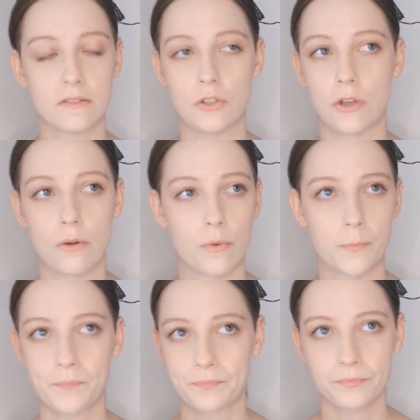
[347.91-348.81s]

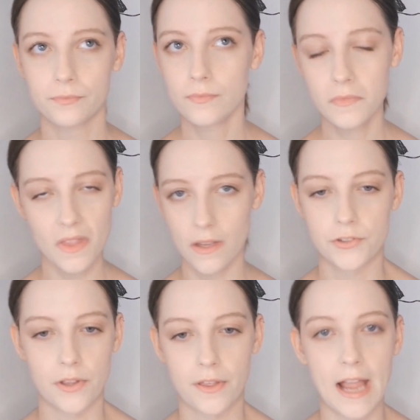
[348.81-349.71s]

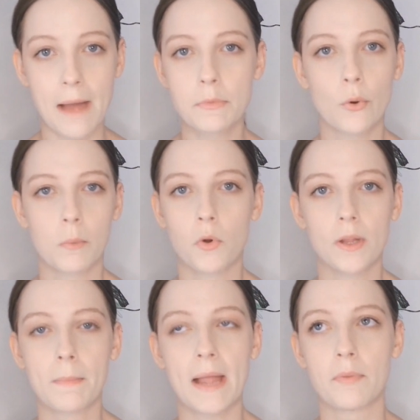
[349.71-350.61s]
There's nothing
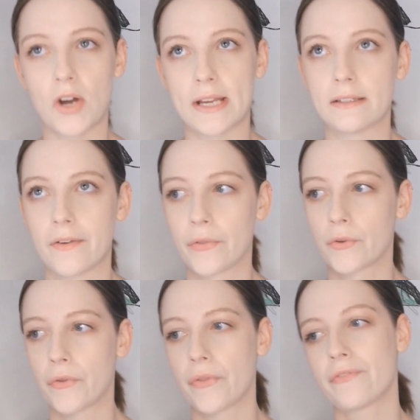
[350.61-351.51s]
abnormal in my brain
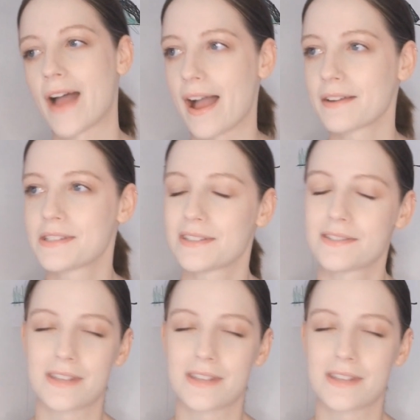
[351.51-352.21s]
other than the fact